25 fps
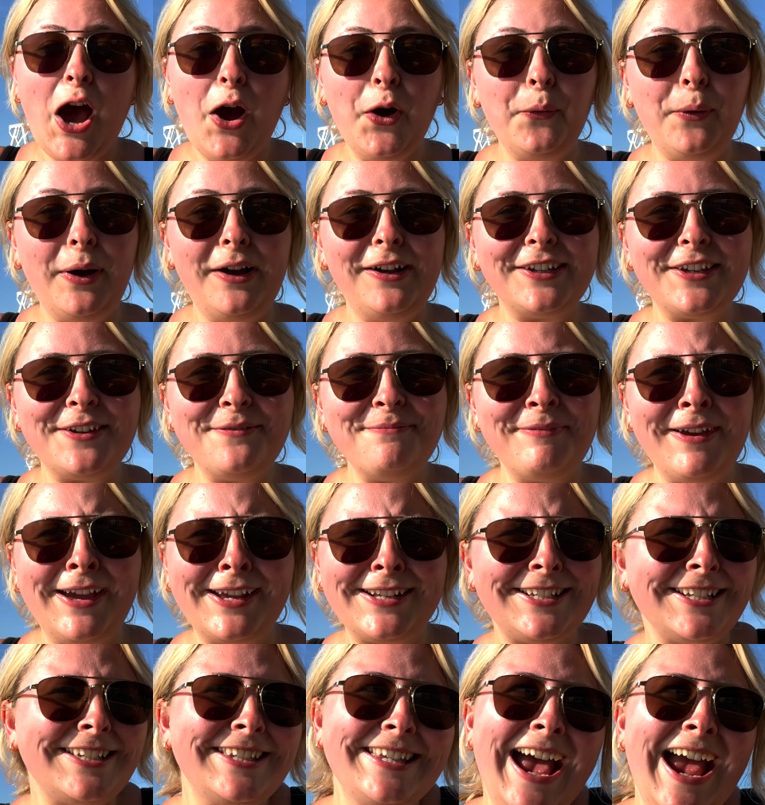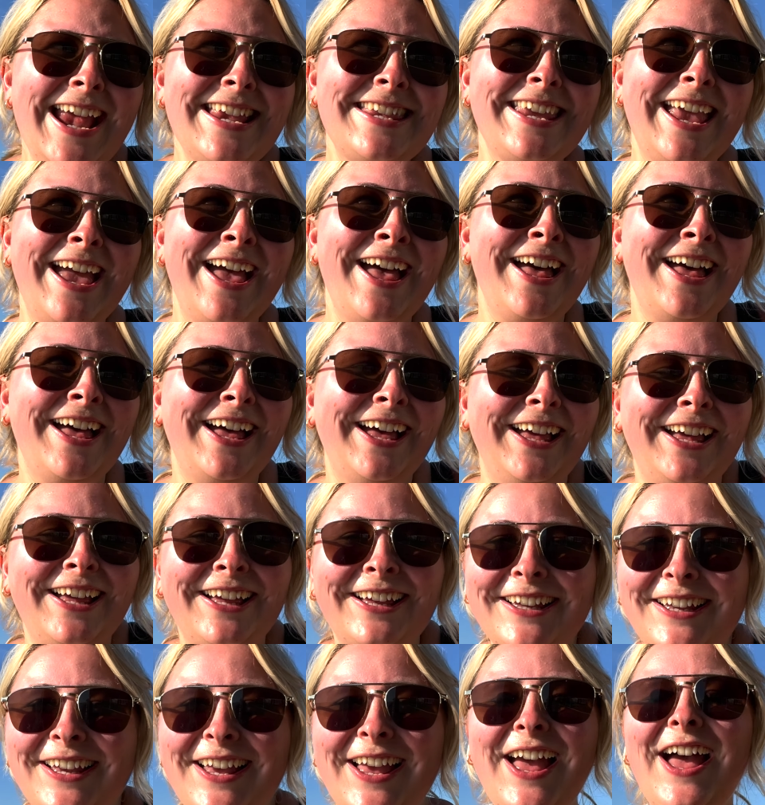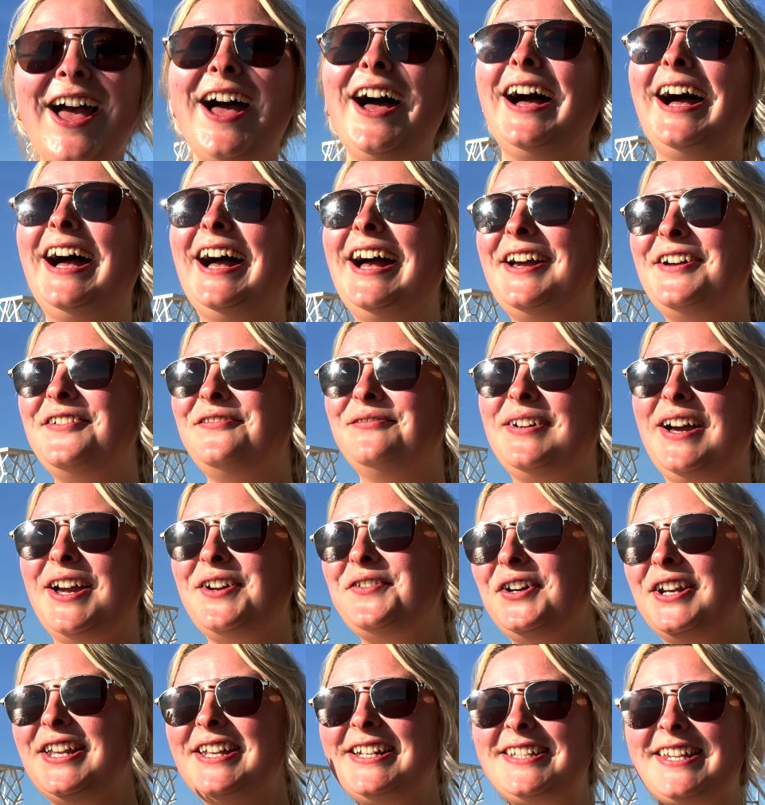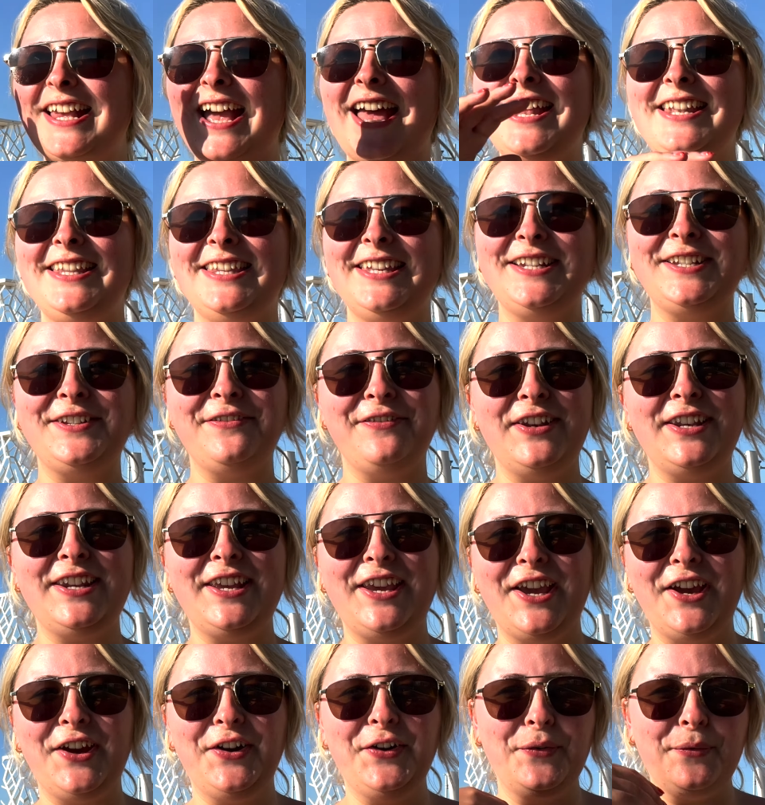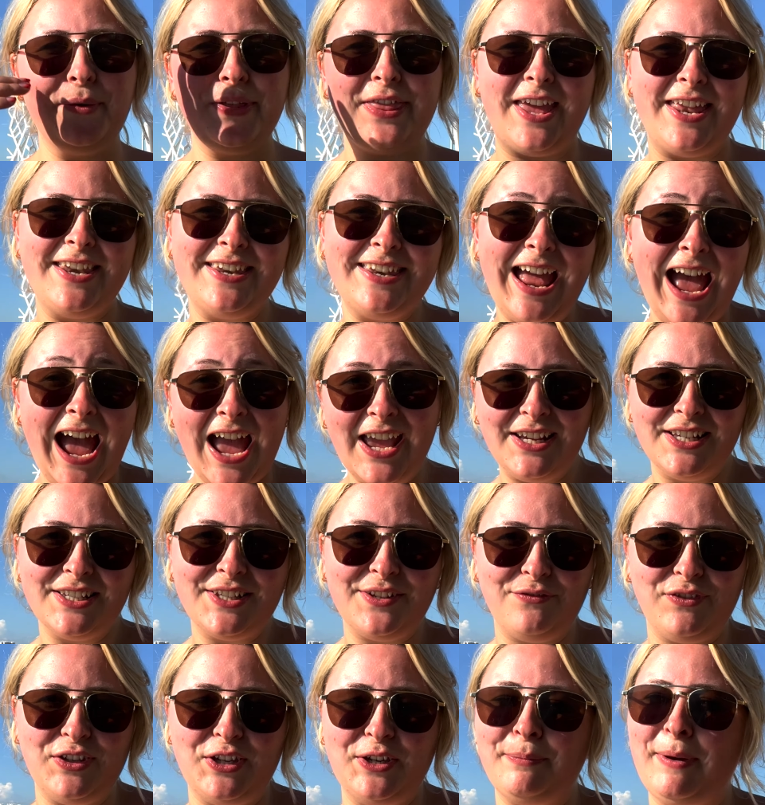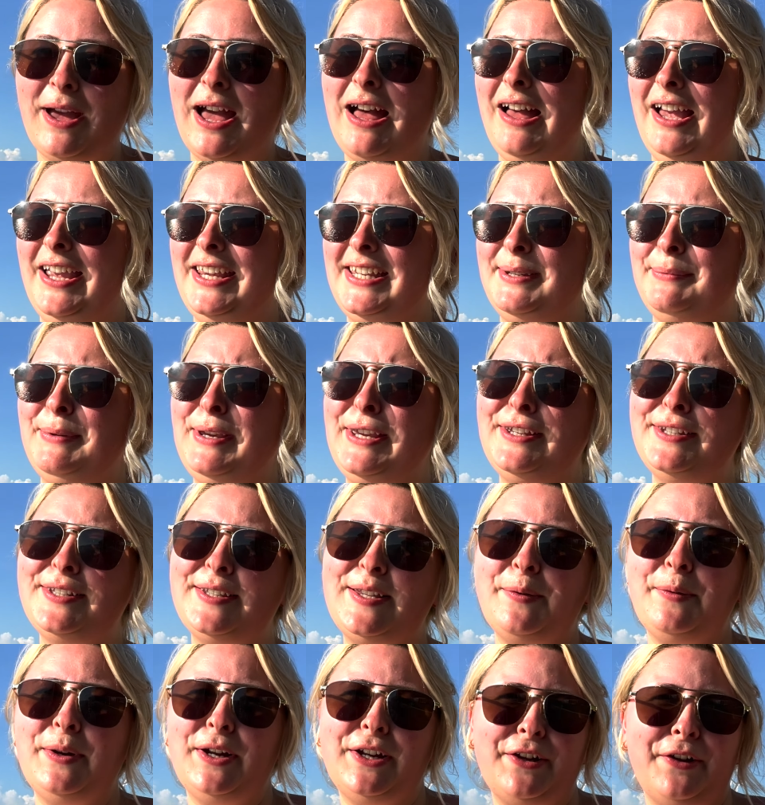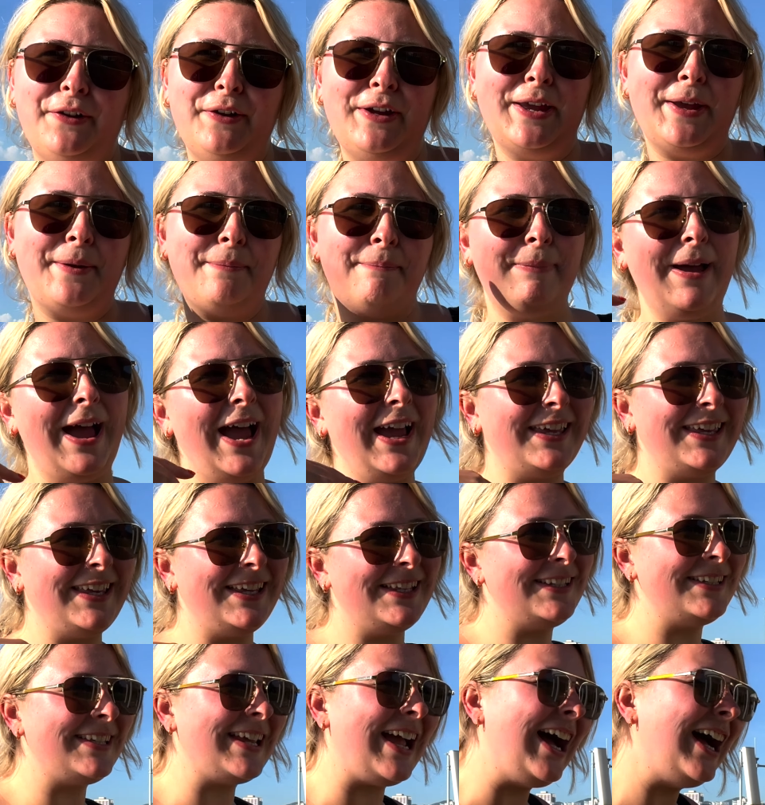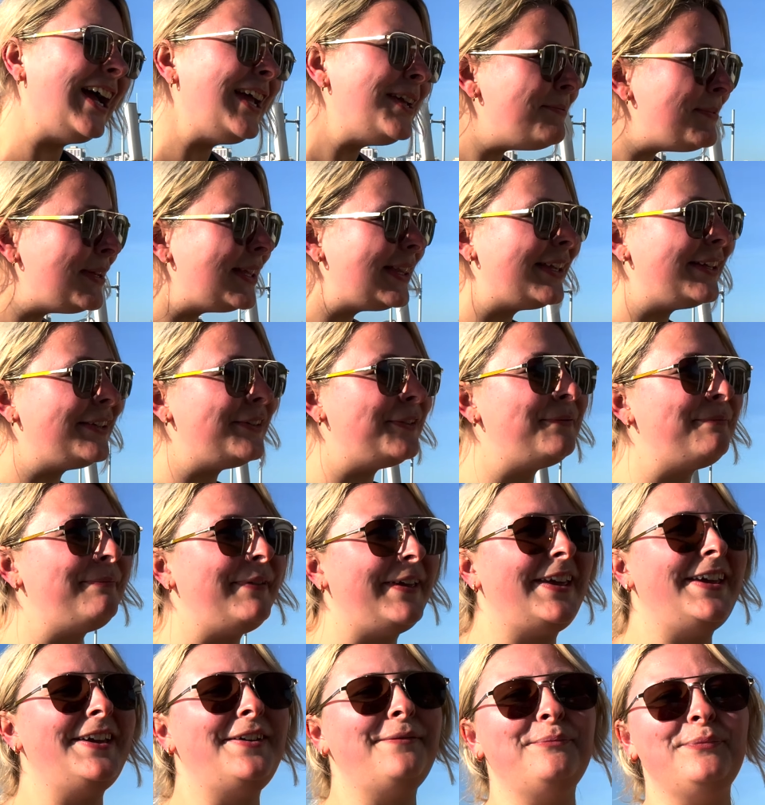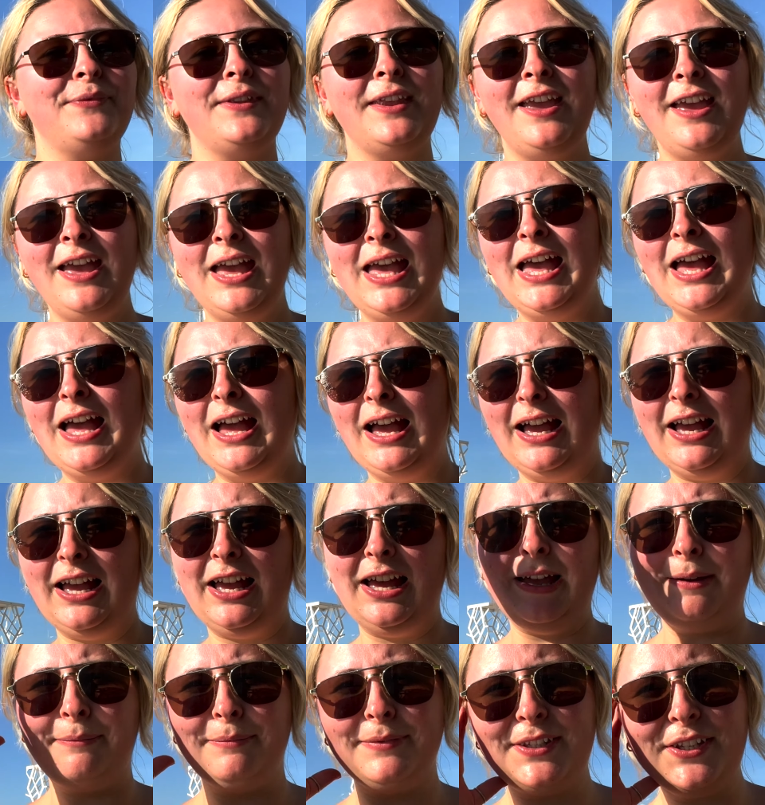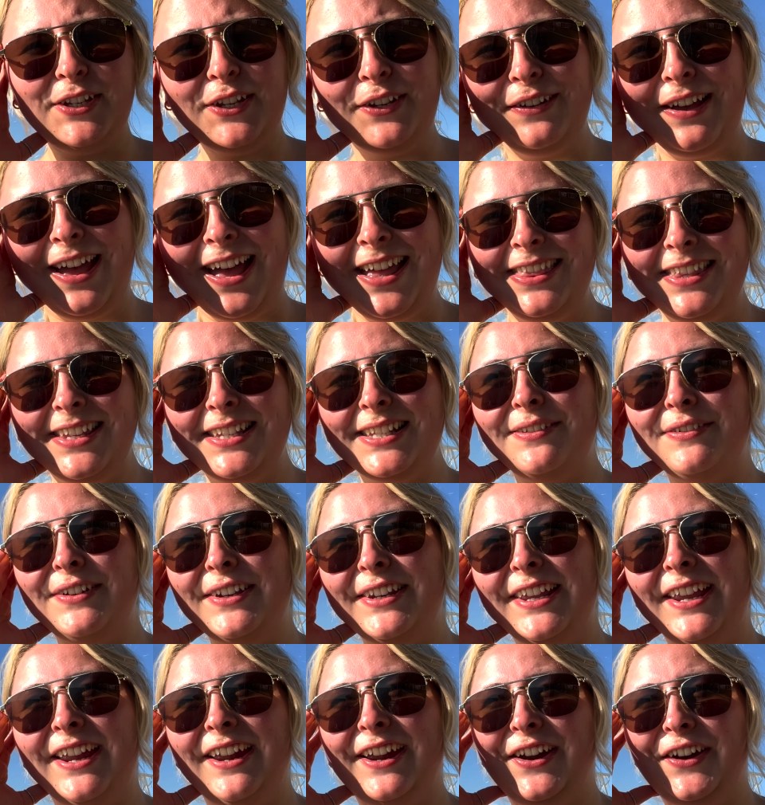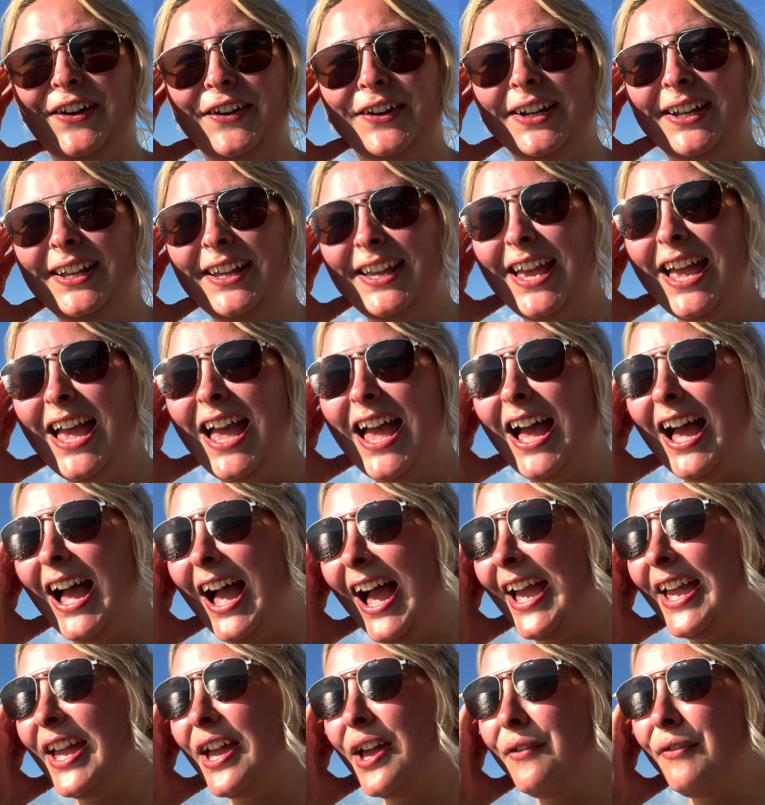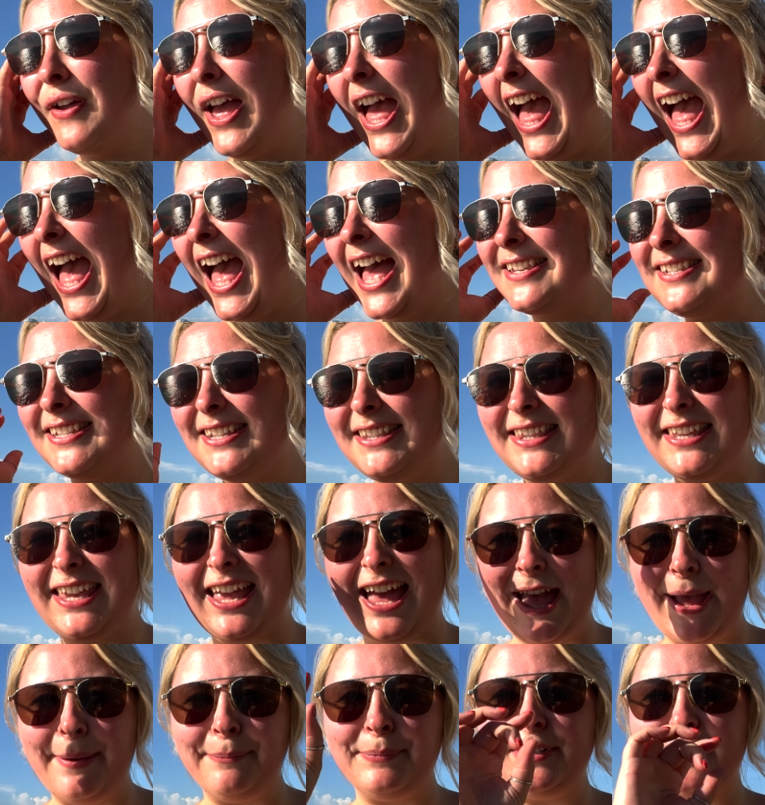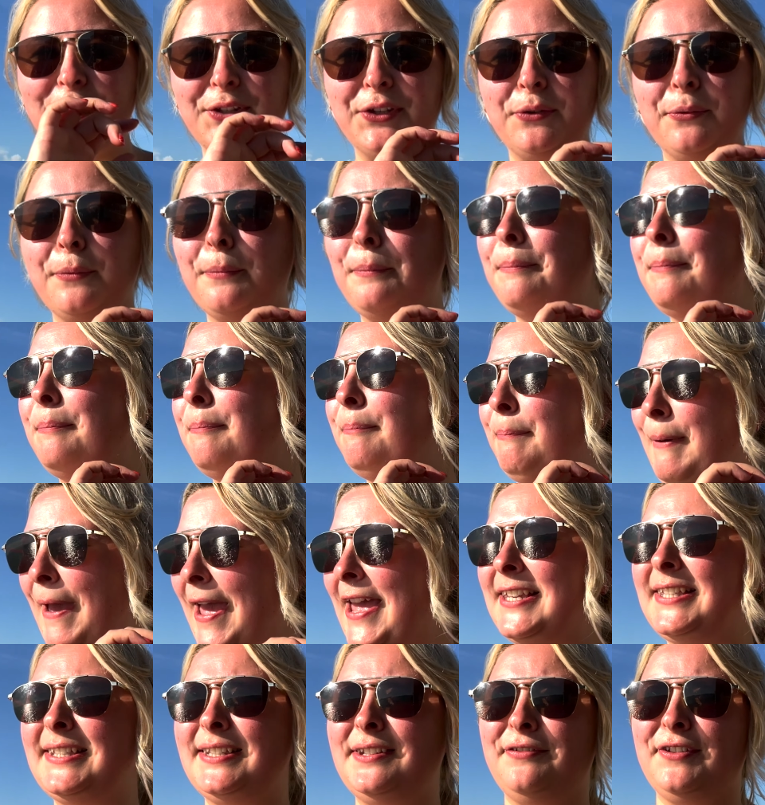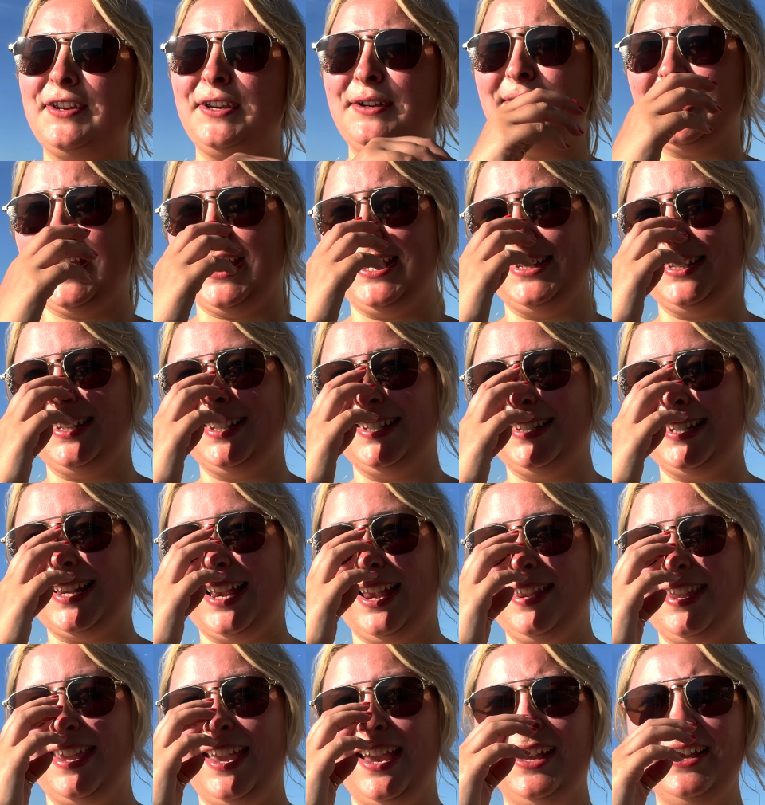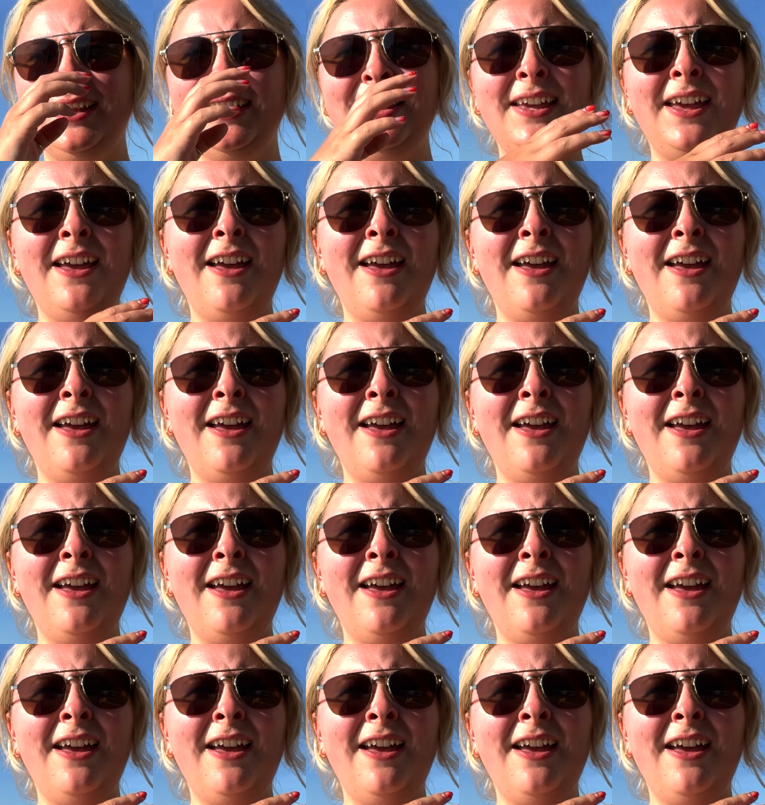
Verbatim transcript: Welcome back to Sanya! Um, I wanted to end this video with a nice view behind me, so we're going back in time a little bit um, to end this video. I have had the absolute best few days in Sanya.